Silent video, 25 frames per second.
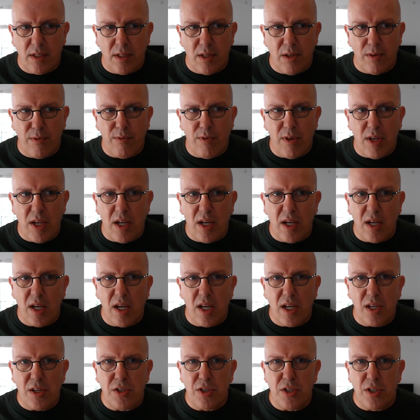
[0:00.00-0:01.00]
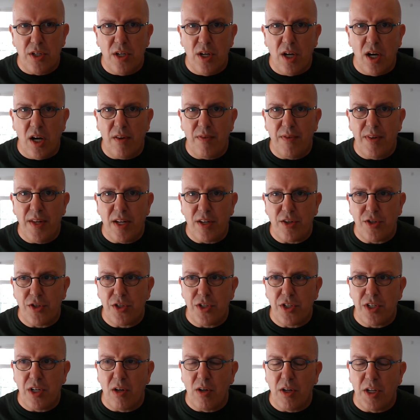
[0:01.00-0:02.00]
The thing is not
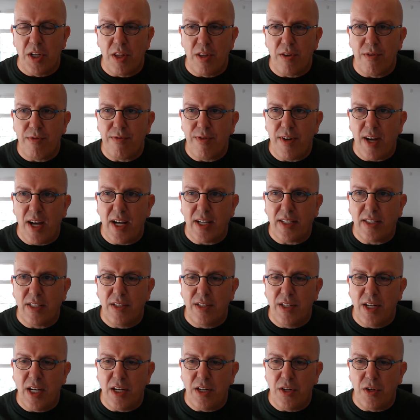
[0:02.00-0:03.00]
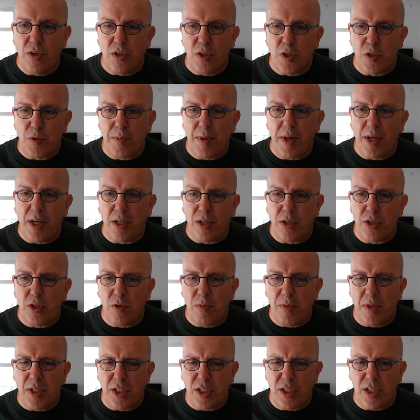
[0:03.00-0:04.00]
necessarily the fact that you're spending
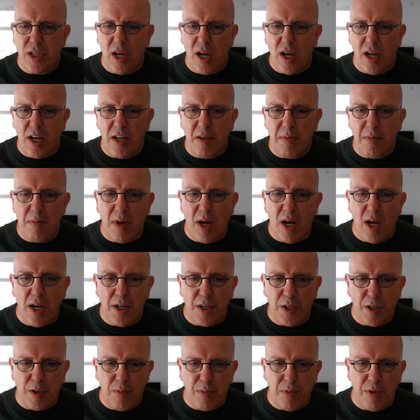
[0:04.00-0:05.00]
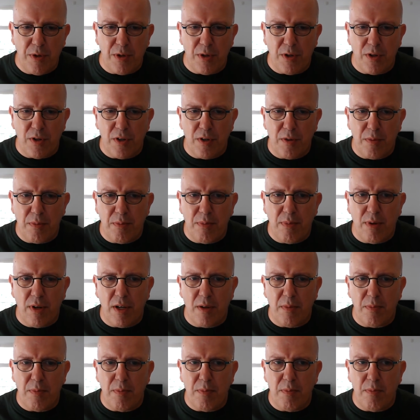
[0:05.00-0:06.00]
so much time behind a computer,
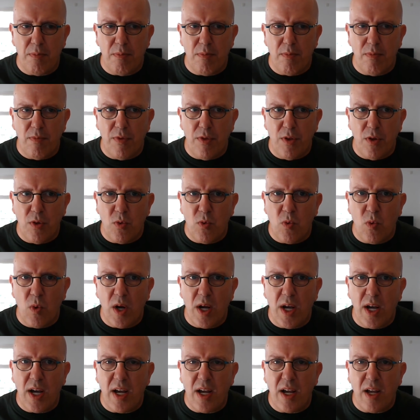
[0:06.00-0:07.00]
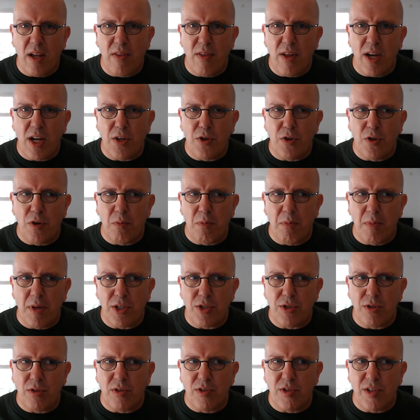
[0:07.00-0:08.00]
but the way that your
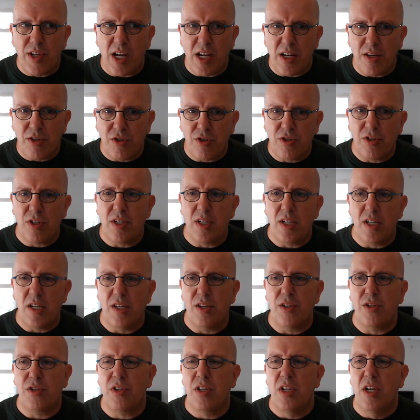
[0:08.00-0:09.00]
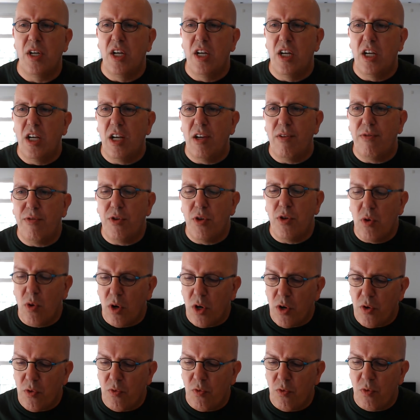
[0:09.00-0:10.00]
muscle tension is. If
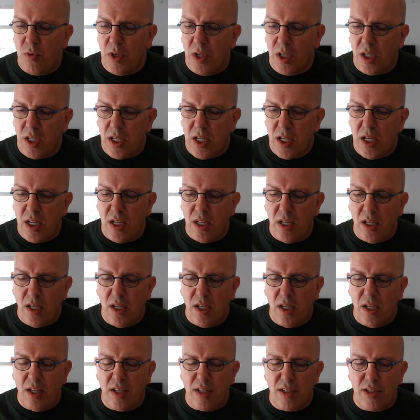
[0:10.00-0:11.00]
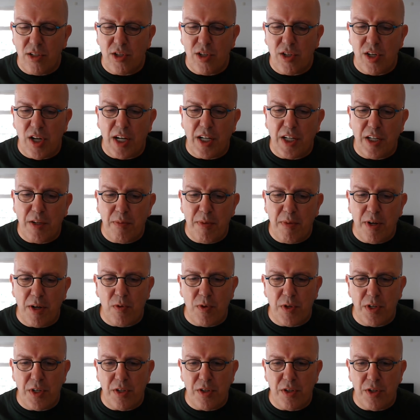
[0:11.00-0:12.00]
you are really psyched
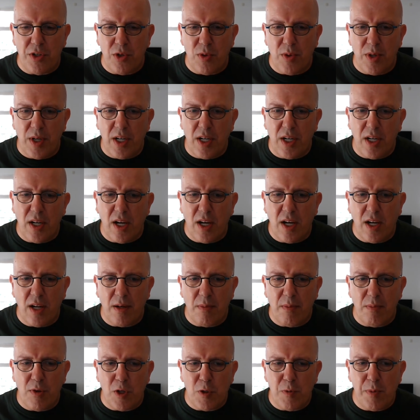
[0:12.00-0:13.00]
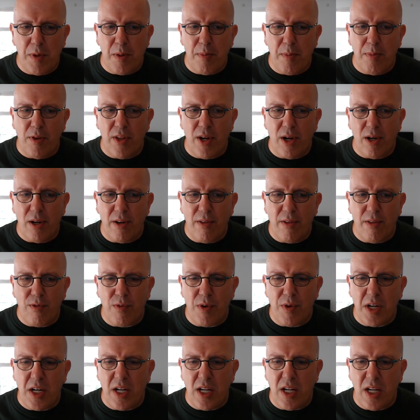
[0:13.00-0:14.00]
about what you're doing, and most people that are in
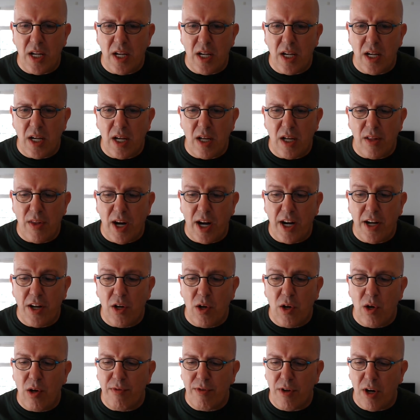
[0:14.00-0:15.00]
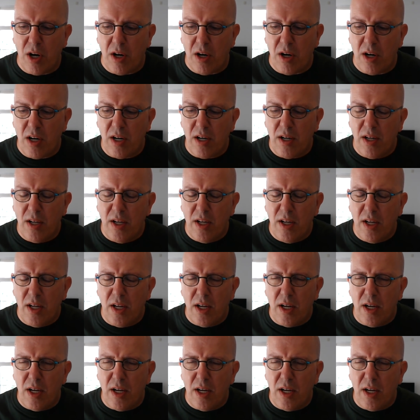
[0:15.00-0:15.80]
3D that I know of are,